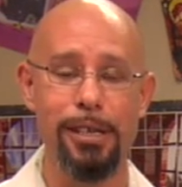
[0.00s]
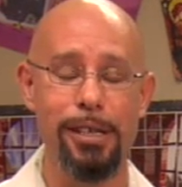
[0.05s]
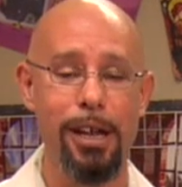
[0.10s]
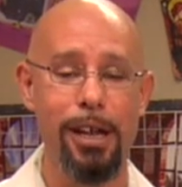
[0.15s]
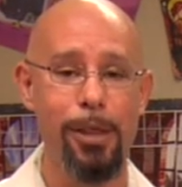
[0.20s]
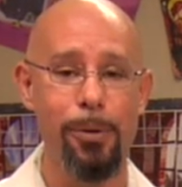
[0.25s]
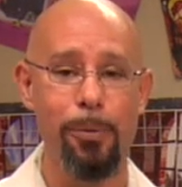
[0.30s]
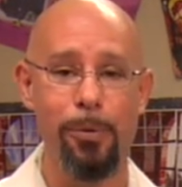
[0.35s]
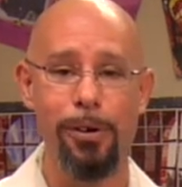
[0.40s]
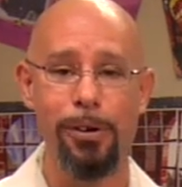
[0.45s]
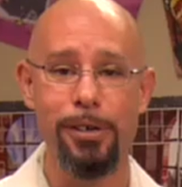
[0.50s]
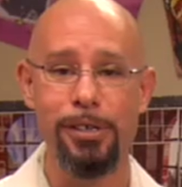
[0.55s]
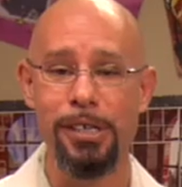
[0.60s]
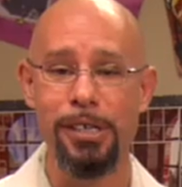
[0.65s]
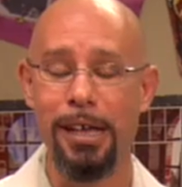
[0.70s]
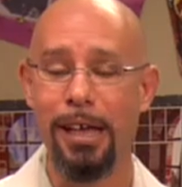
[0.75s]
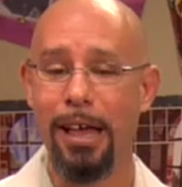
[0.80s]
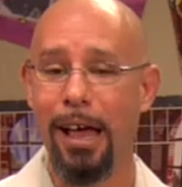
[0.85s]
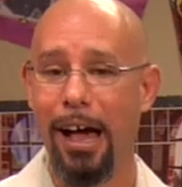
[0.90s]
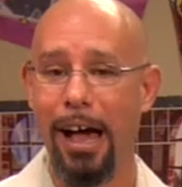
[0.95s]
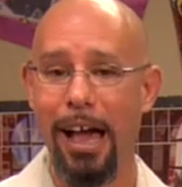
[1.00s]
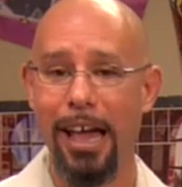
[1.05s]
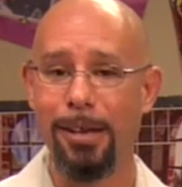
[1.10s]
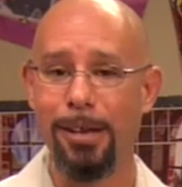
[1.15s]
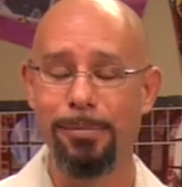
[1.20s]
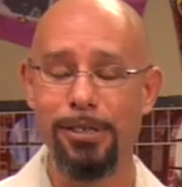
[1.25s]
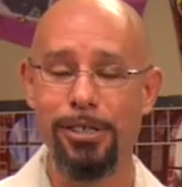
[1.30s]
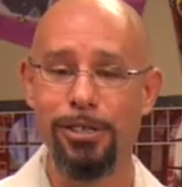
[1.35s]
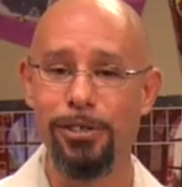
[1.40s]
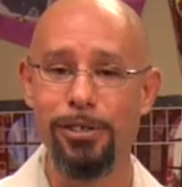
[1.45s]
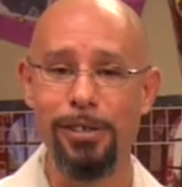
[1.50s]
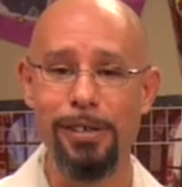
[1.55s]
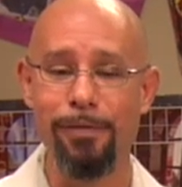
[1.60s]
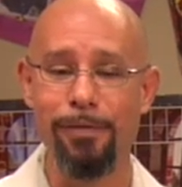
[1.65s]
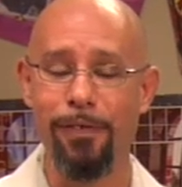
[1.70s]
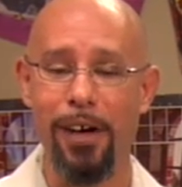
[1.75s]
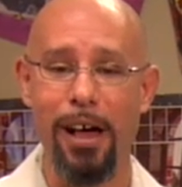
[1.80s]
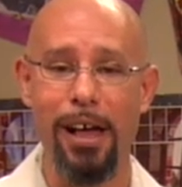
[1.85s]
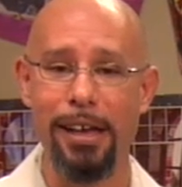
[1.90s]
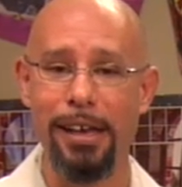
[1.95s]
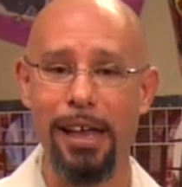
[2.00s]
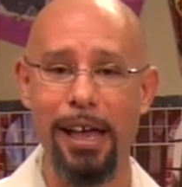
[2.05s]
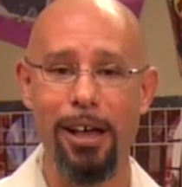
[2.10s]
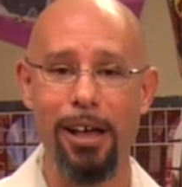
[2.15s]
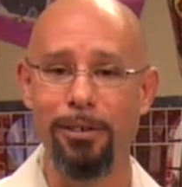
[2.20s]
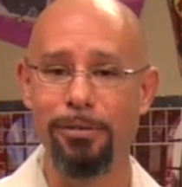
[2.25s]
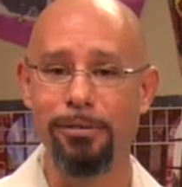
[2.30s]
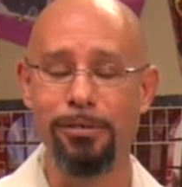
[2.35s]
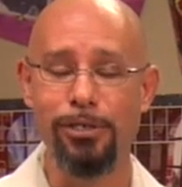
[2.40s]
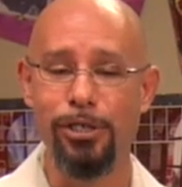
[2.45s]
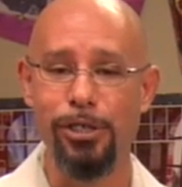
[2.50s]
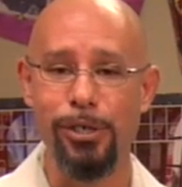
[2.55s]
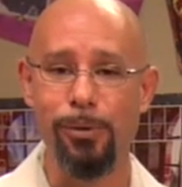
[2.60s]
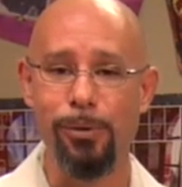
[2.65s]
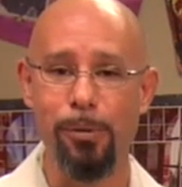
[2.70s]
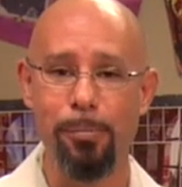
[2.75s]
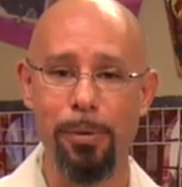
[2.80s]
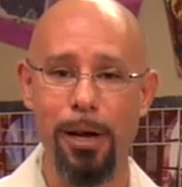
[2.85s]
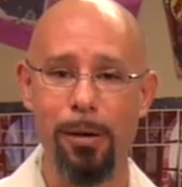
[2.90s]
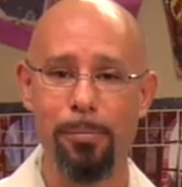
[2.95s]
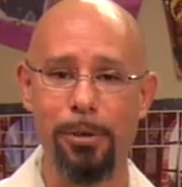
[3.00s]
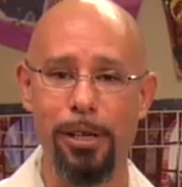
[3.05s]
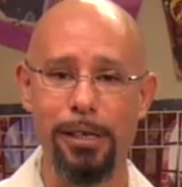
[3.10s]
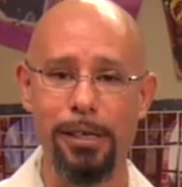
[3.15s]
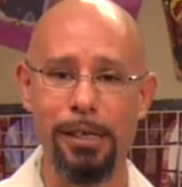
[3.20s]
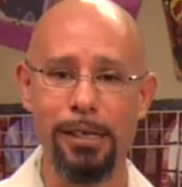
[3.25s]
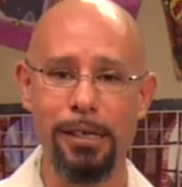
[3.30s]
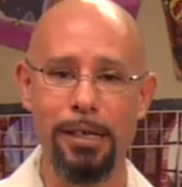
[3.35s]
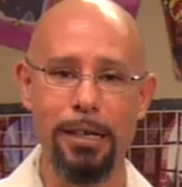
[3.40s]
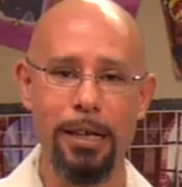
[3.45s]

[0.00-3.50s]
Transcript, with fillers: In other words, items that you can find out in general public.